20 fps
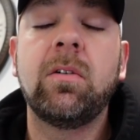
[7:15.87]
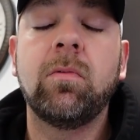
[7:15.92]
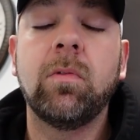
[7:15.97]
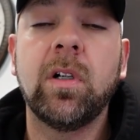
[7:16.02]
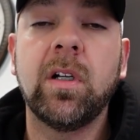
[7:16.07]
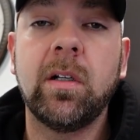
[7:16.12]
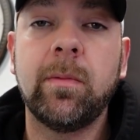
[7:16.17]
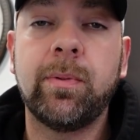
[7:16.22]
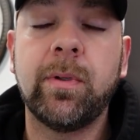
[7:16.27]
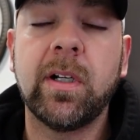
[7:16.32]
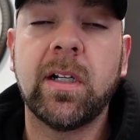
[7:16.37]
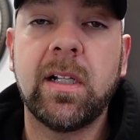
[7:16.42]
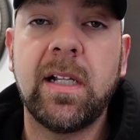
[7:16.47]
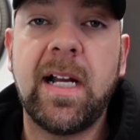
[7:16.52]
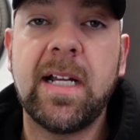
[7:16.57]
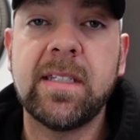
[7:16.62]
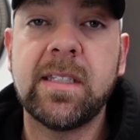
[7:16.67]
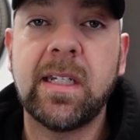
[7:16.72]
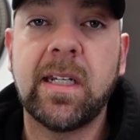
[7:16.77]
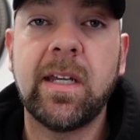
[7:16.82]
we're going to put a
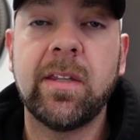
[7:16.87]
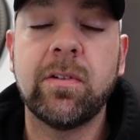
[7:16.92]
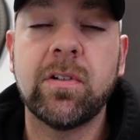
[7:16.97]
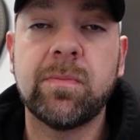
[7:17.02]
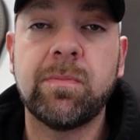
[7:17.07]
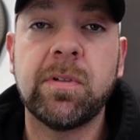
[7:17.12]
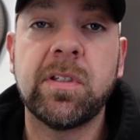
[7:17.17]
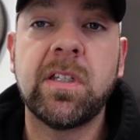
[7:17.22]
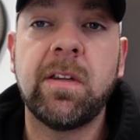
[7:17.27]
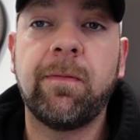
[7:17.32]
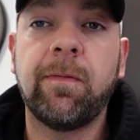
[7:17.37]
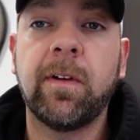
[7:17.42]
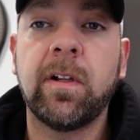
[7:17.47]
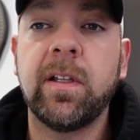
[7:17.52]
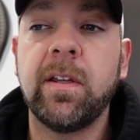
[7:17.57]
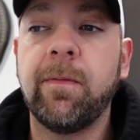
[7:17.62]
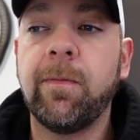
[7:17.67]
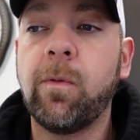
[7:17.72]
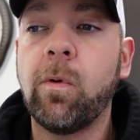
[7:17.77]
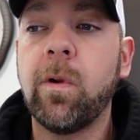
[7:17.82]
class together
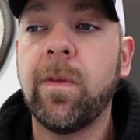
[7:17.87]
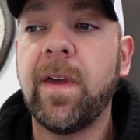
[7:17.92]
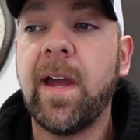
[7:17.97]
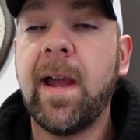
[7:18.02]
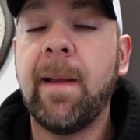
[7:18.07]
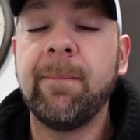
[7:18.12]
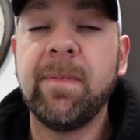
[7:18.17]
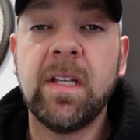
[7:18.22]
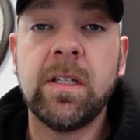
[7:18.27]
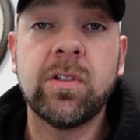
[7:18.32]
specifically for that.